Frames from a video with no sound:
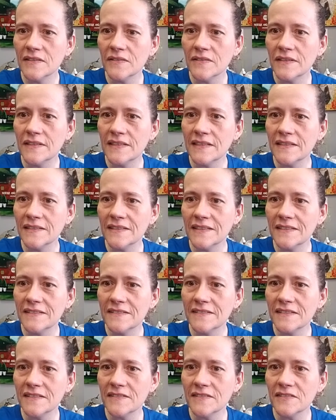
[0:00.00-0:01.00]
Well, Lynn
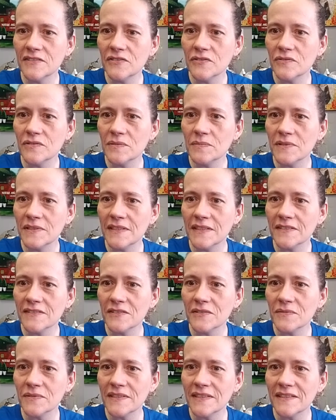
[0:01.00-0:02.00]
says the jewelry
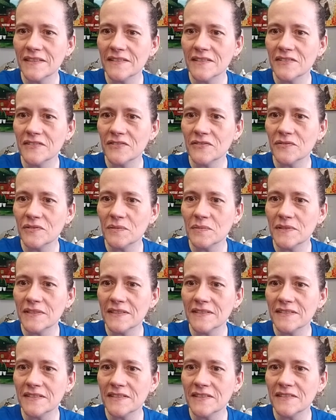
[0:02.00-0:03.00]
box. Are we on the jewelry
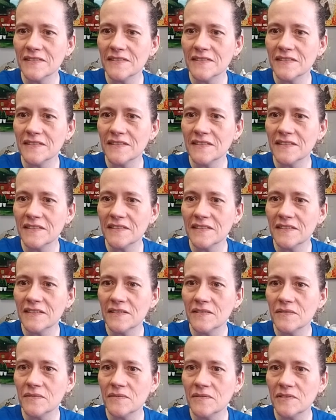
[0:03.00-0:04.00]
box here?
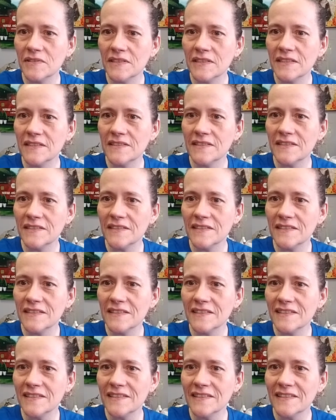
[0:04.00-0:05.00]
One.
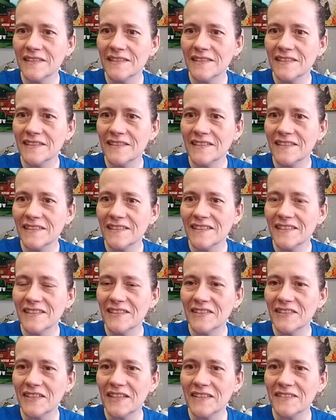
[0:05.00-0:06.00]

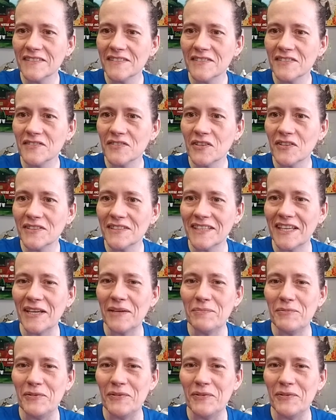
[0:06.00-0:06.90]
Well, you guys, this is hard to keep